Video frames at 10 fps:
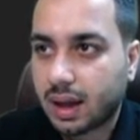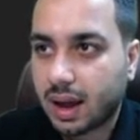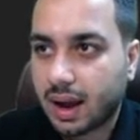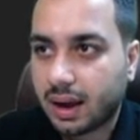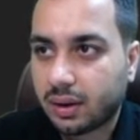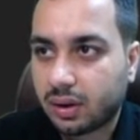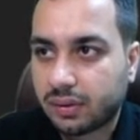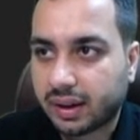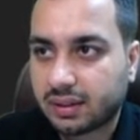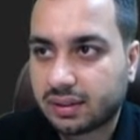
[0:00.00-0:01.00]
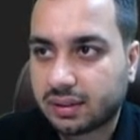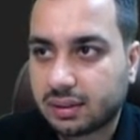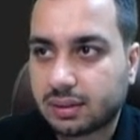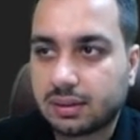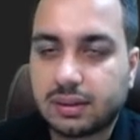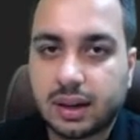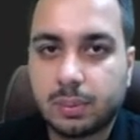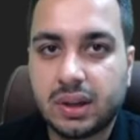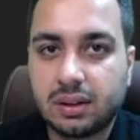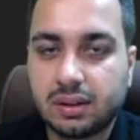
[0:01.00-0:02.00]
and of x, that
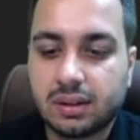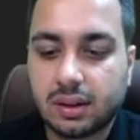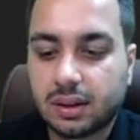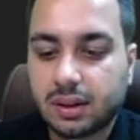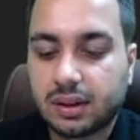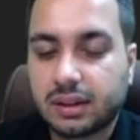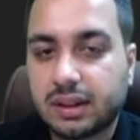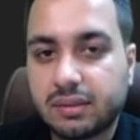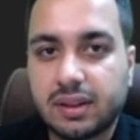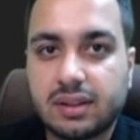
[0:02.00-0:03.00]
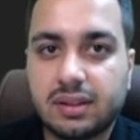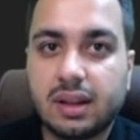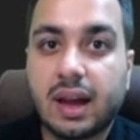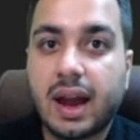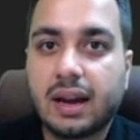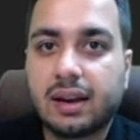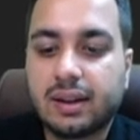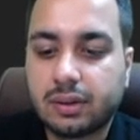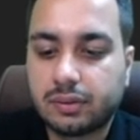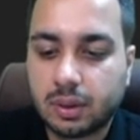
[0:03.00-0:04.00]
means give us the
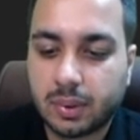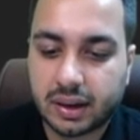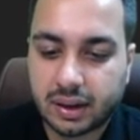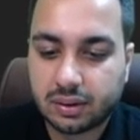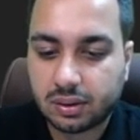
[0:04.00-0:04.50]
address of the bucket.